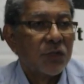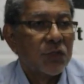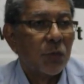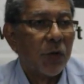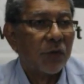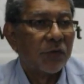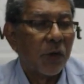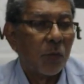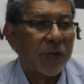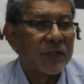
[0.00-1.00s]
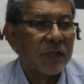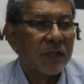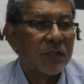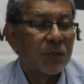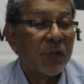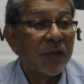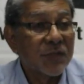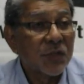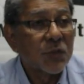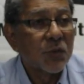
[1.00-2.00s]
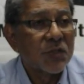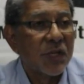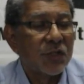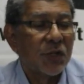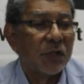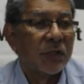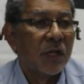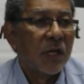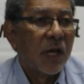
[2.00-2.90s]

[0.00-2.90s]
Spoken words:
She was a West Indies Players Association